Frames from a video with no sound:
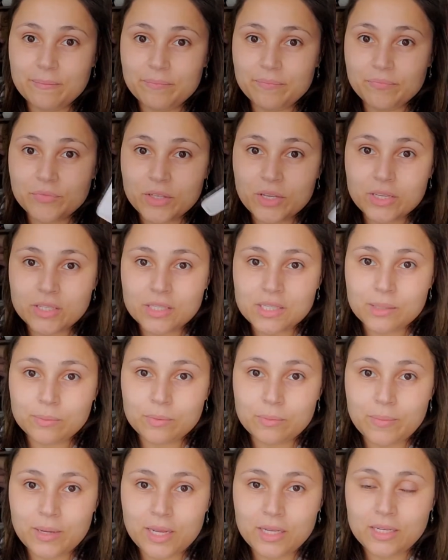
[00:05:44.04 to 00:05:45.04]
you can
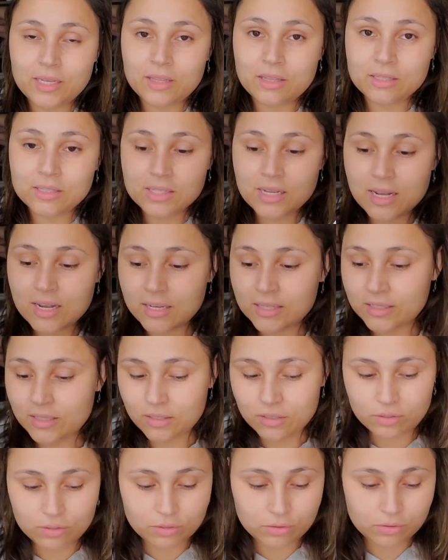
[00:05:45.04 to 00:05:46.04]
sublimate either side.
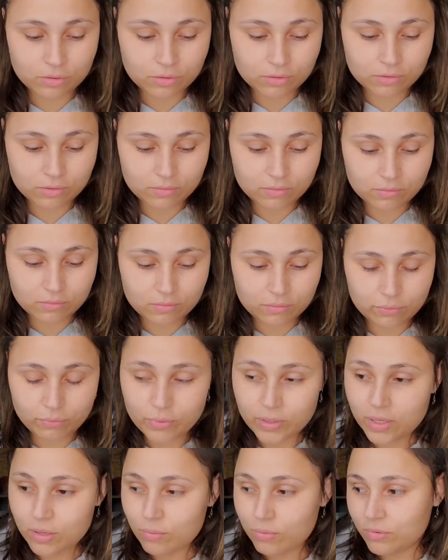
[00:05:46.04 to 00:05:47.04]
So
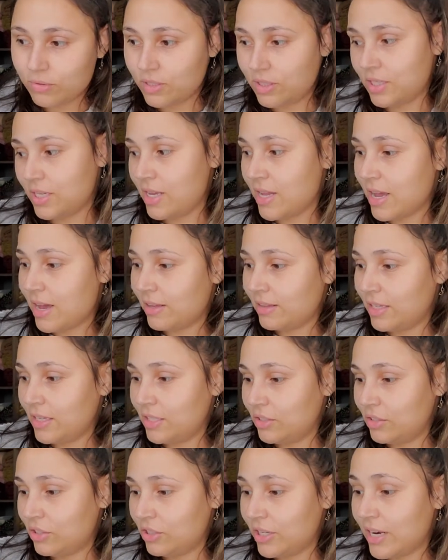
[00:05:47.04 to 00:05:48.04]
we will see how these
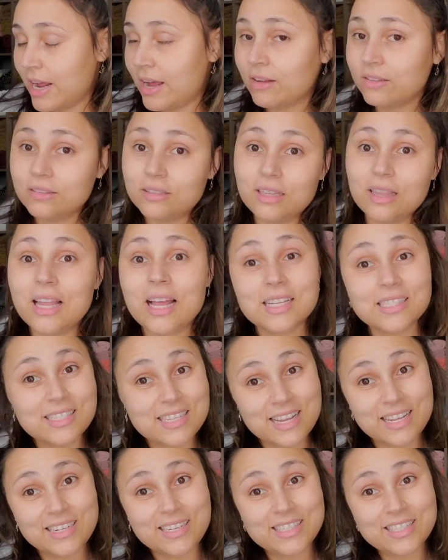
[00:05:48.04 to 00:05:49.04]
turn out. The last thing I
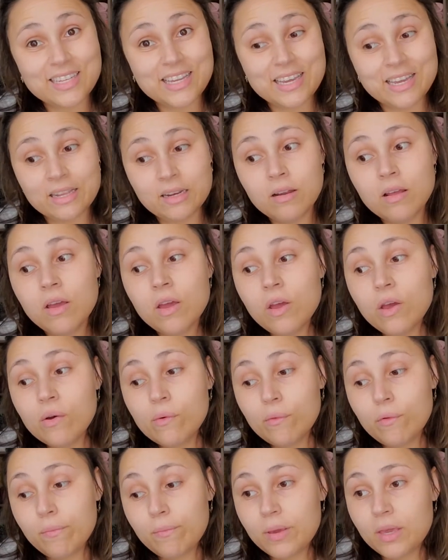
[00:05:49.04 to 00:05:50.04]
need to get
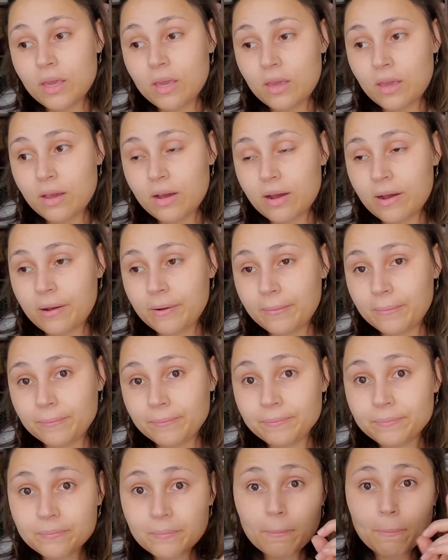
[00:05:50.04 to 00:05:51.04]
would be
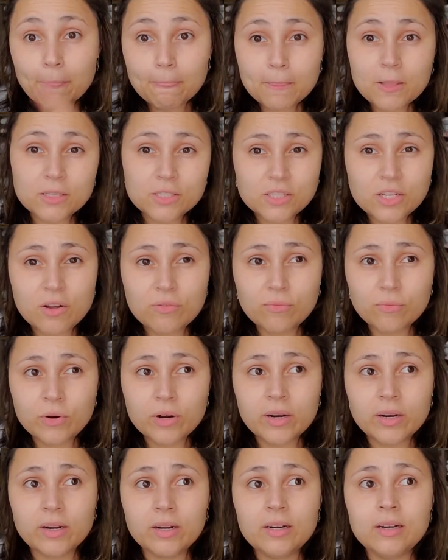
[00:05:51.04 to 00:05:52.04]

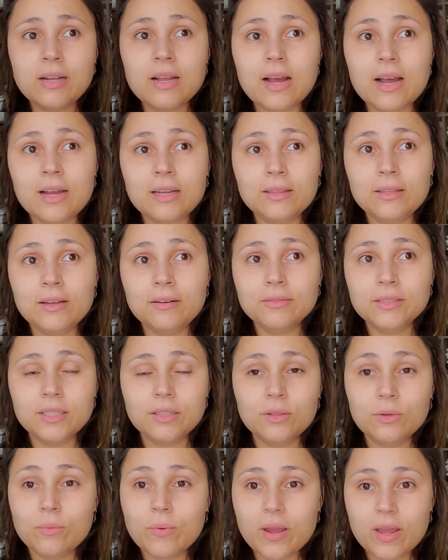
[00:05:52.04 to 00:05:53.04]
software. I loved
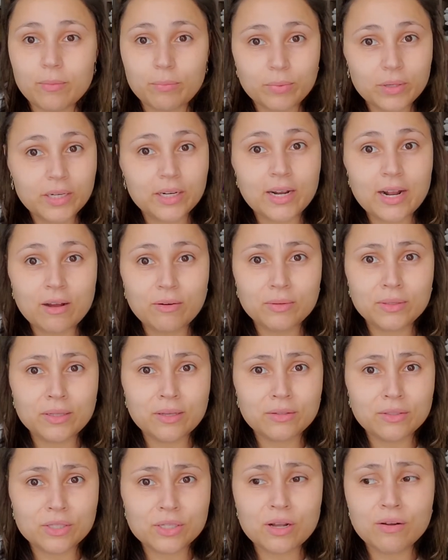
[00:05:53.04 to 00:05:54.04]
the way it printed out with the
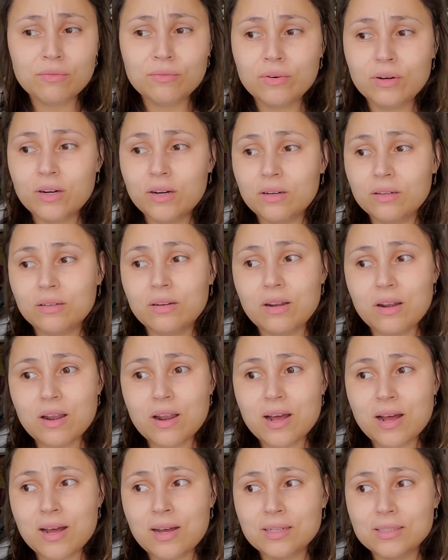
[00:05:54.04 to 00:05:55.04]
other software.
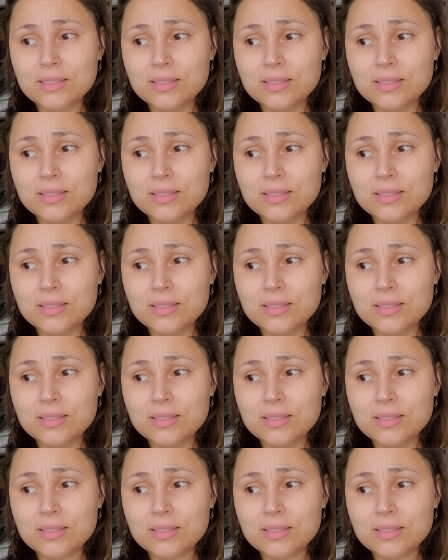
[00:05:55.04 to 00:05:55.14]
Not